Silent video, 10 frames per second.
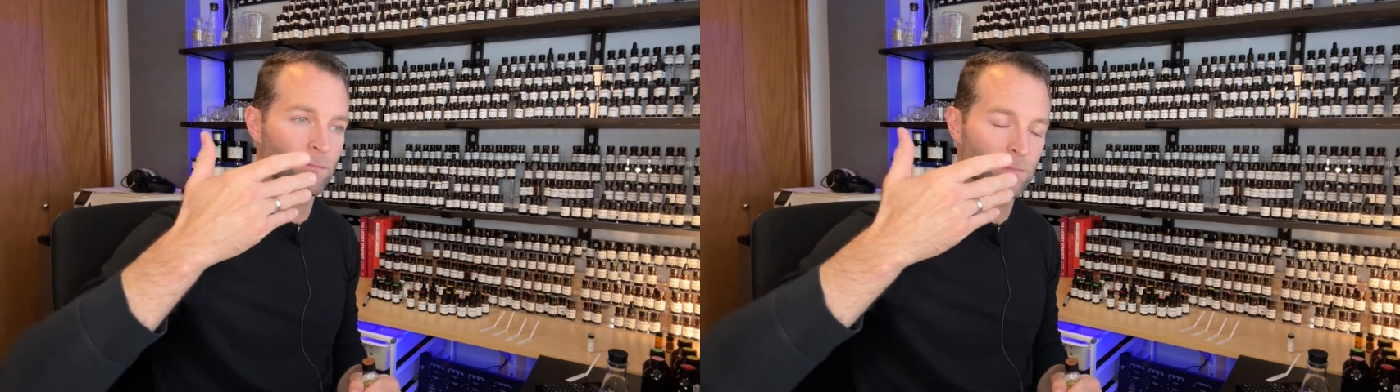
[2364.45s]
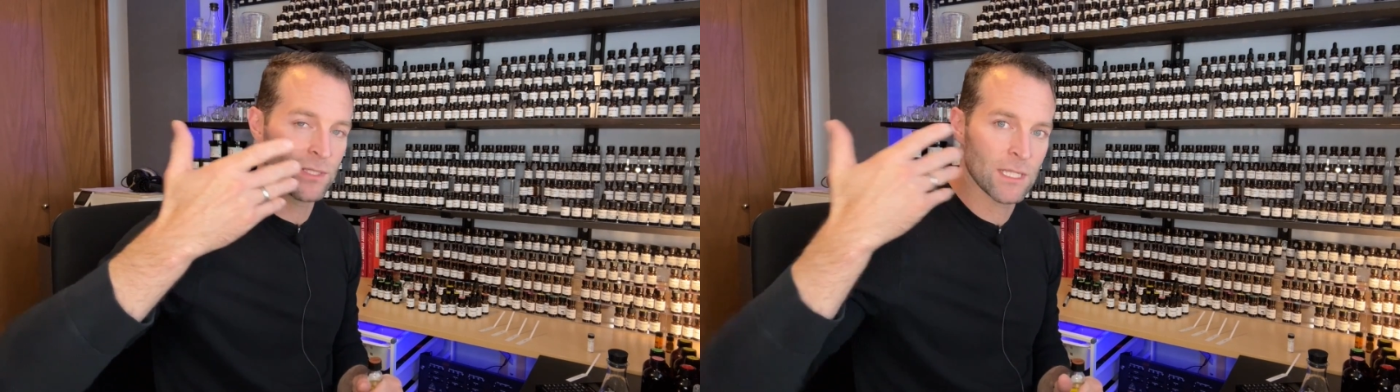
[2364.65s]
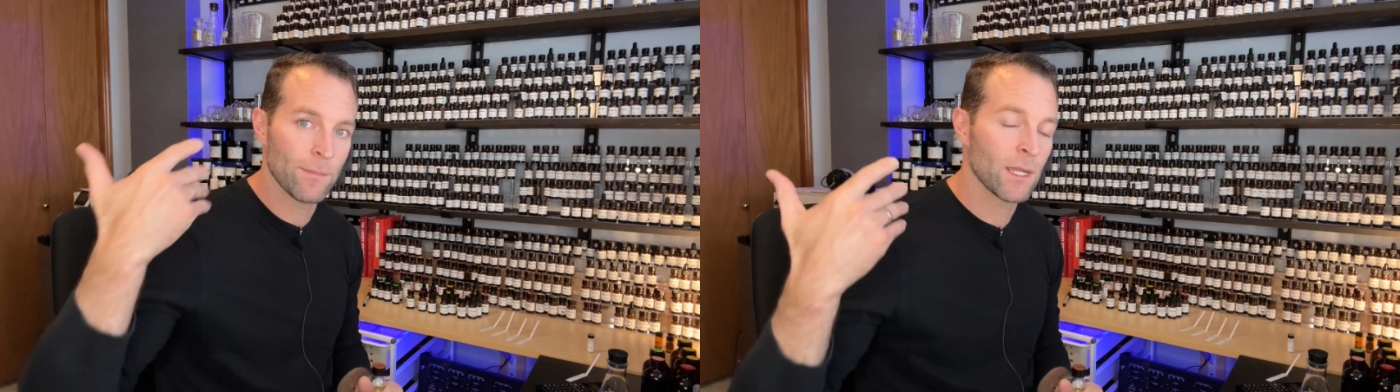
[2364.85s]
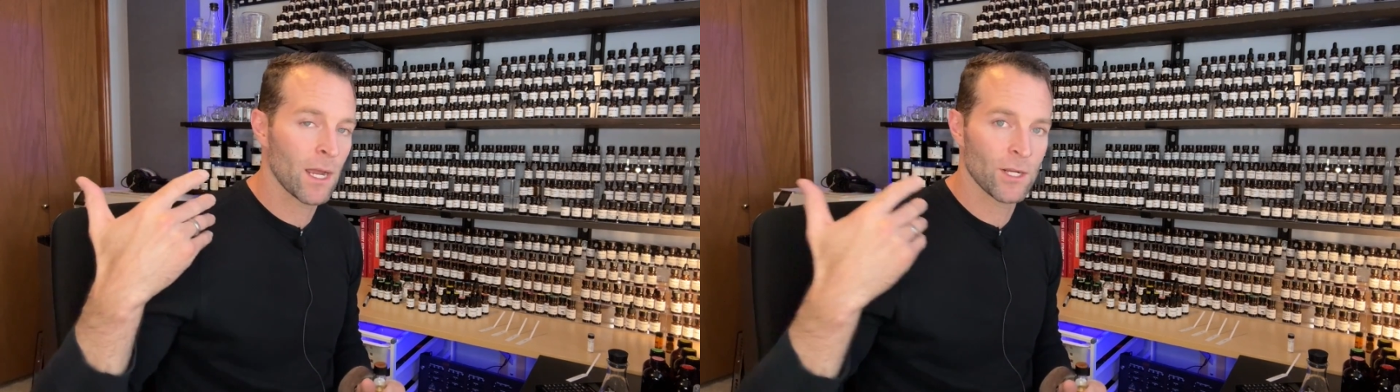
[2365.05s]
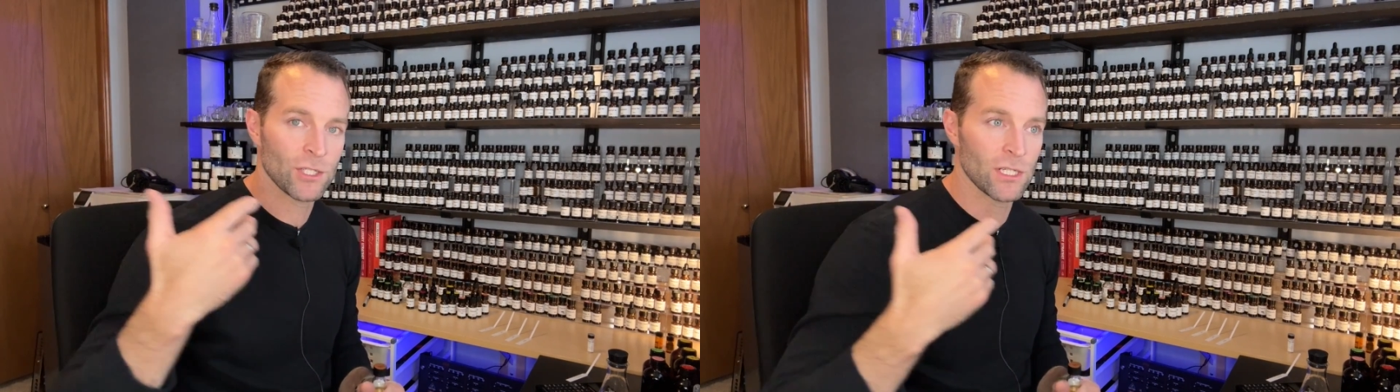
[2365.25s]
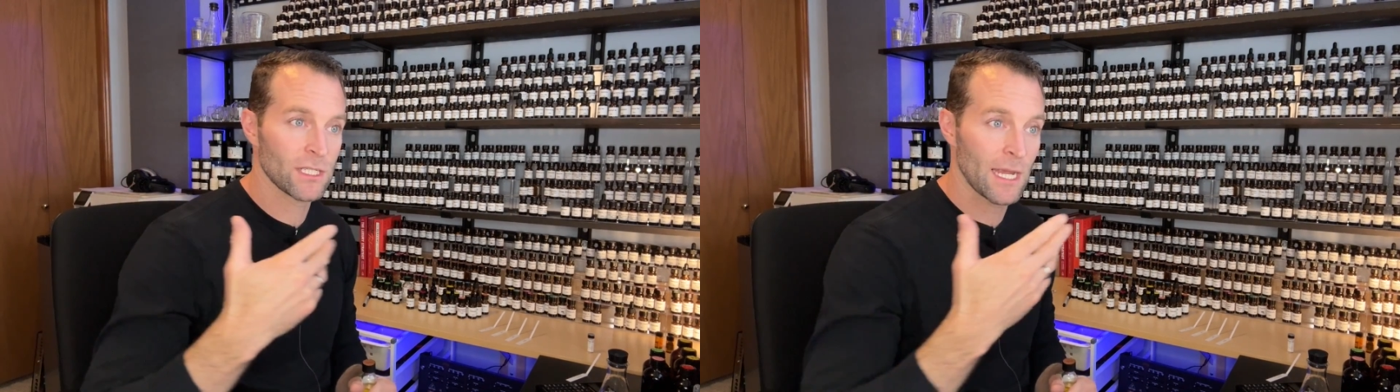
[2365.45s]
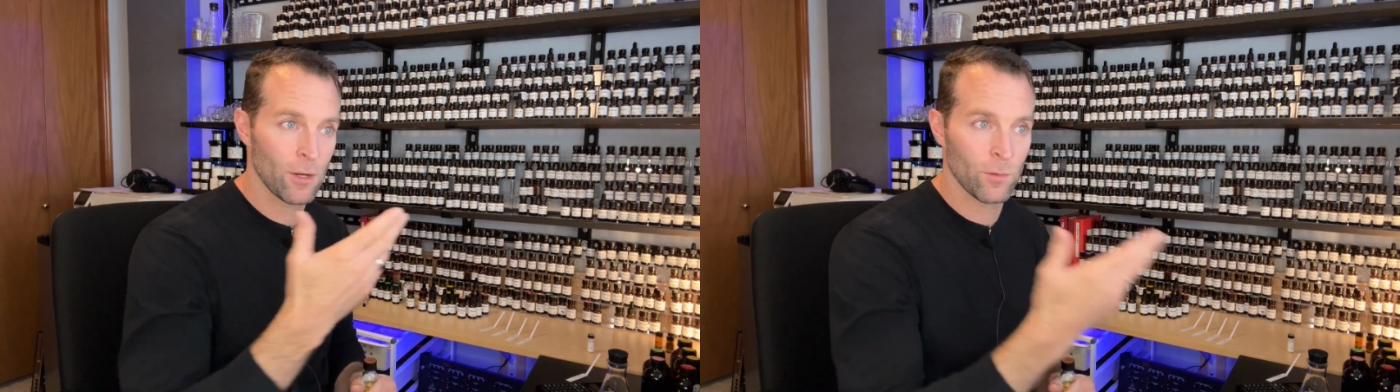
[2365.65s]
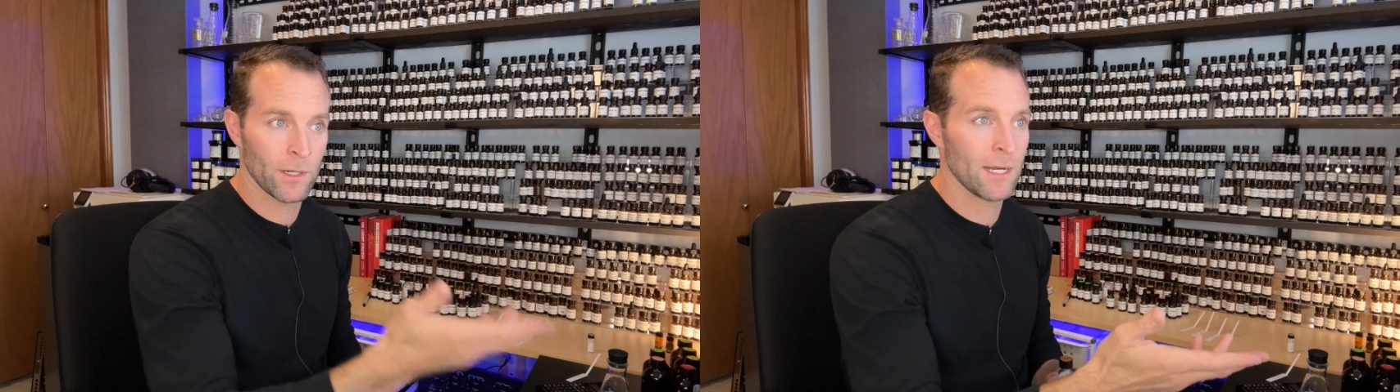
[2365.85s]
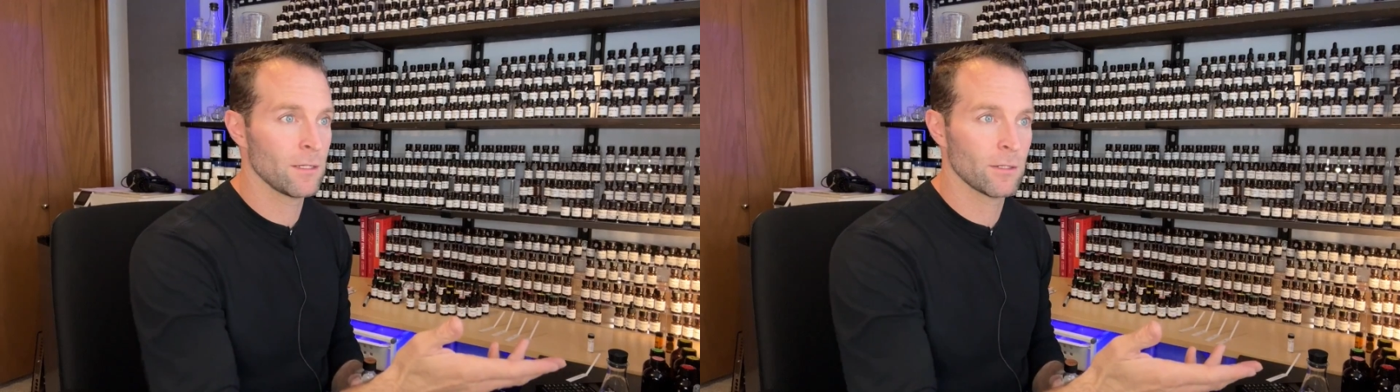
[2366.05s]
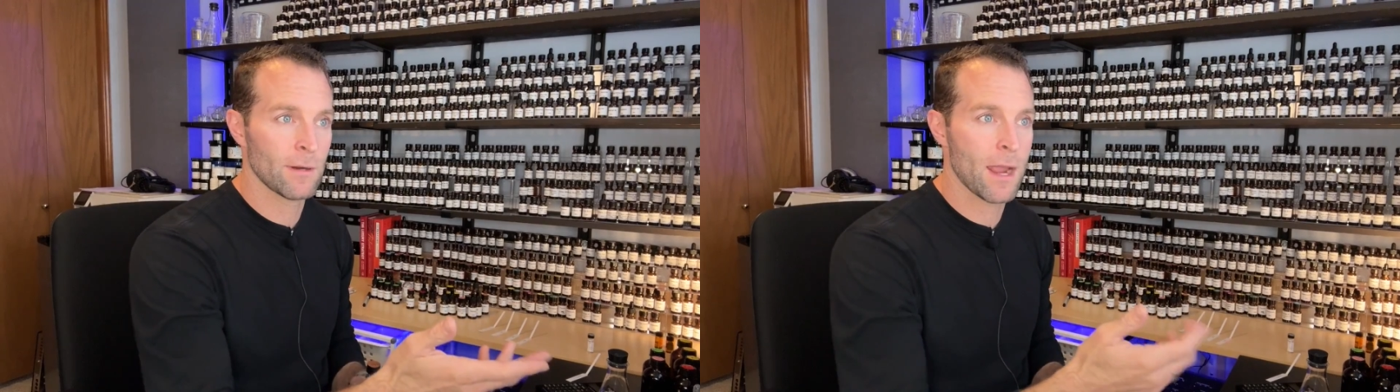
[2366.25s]
subconscious how we're
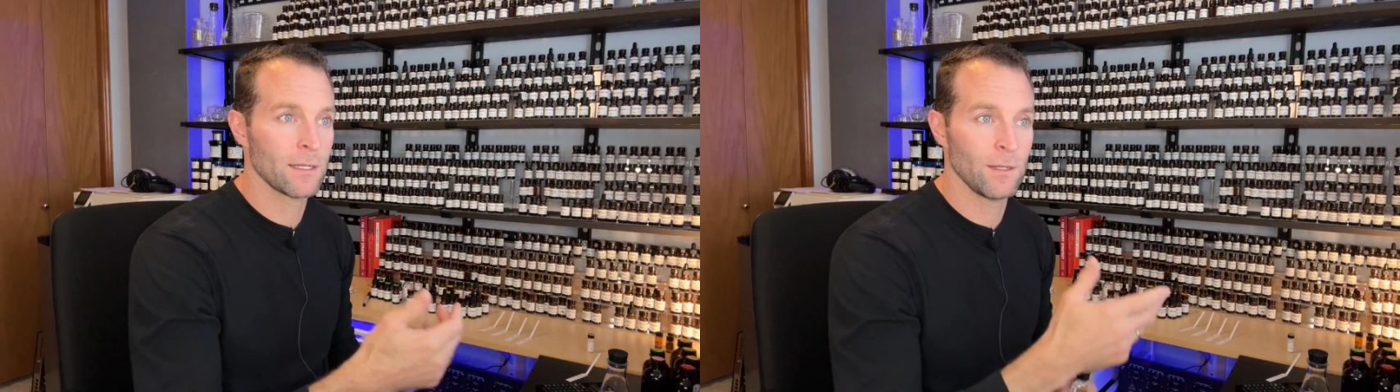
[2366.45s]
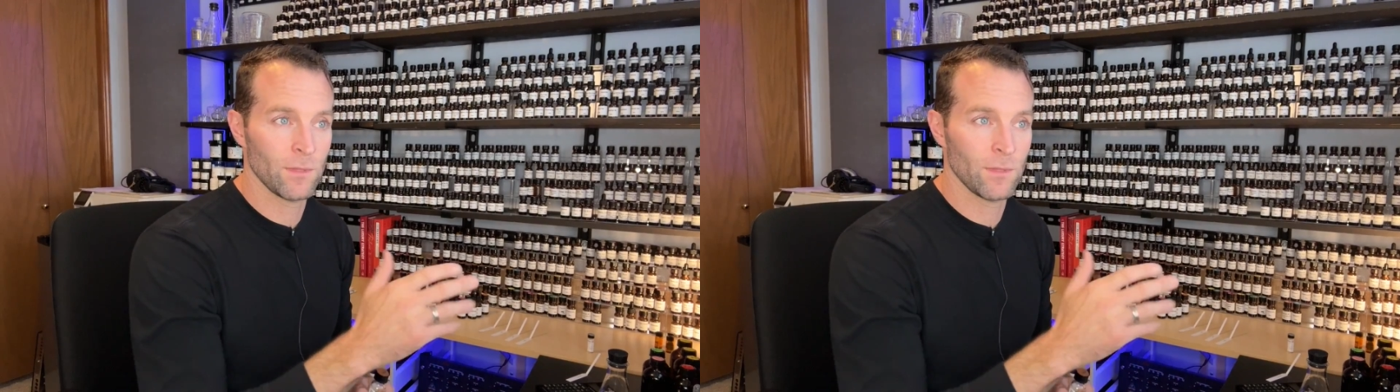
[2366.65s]
interacting